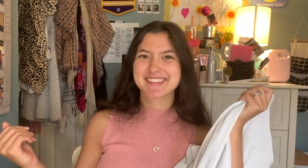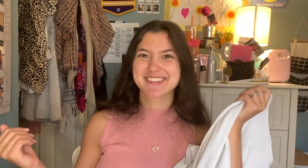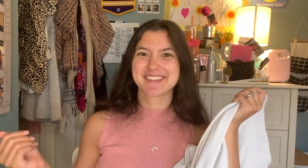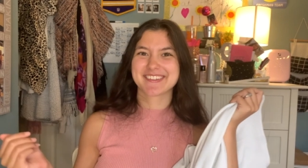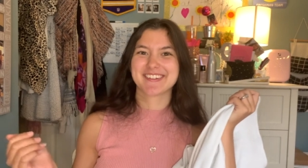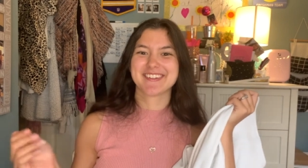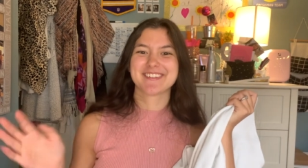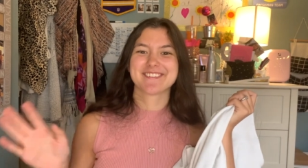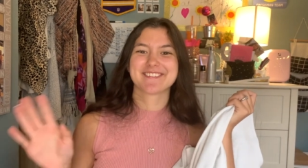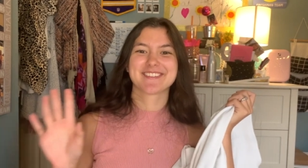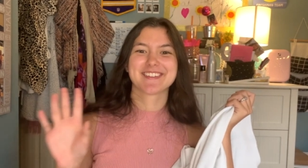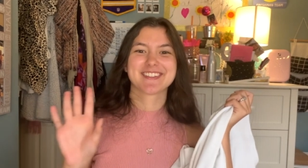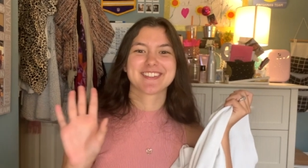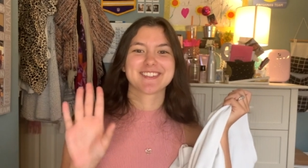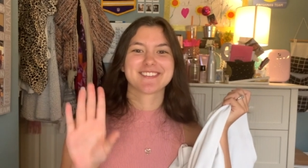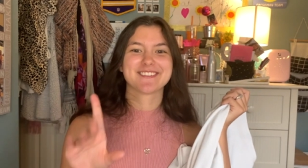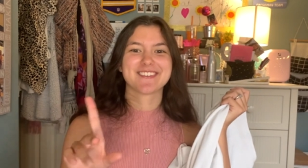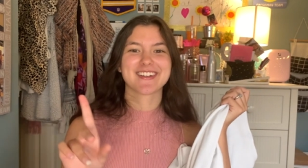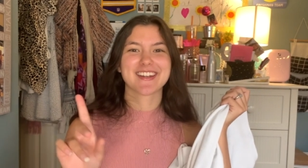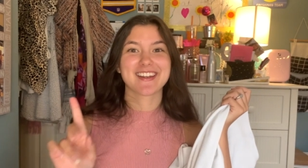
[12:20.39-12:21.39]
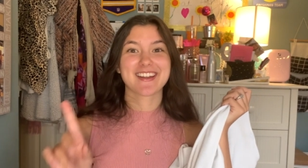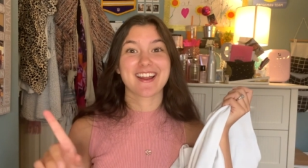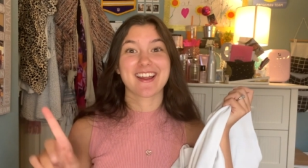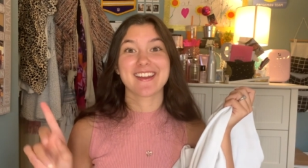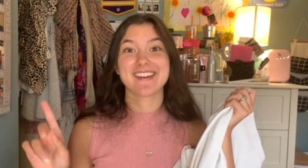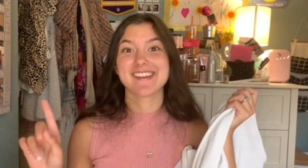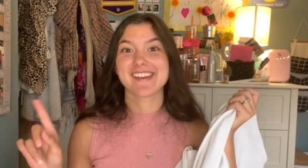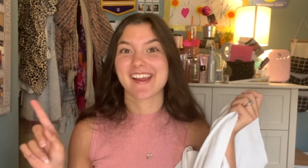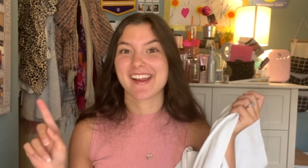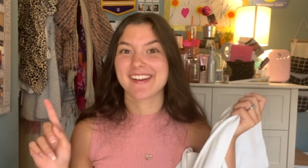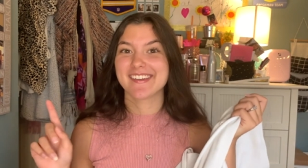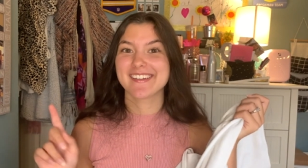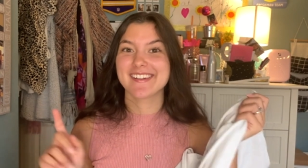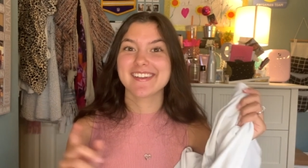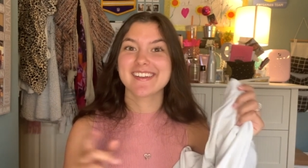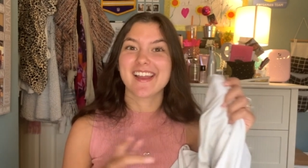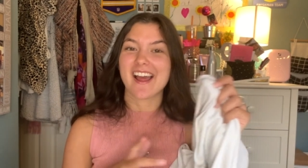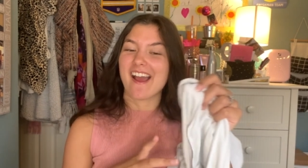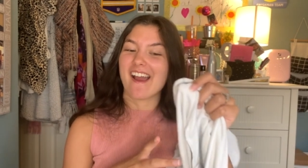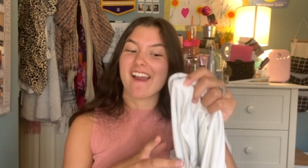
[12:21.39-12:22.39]
girl for
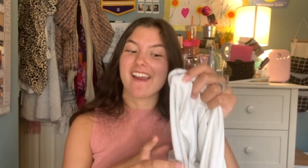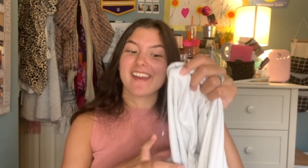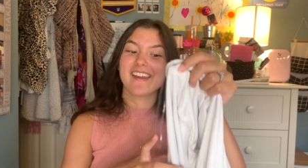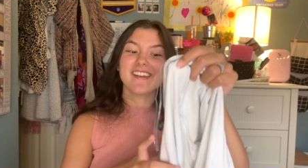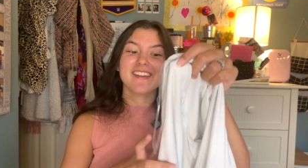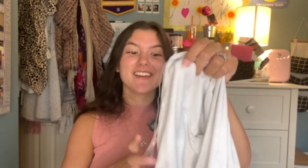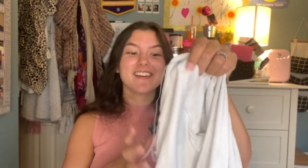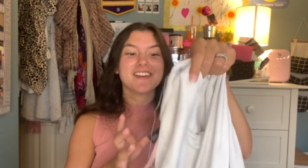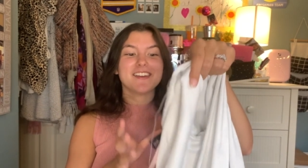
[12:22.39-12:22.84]
$29.99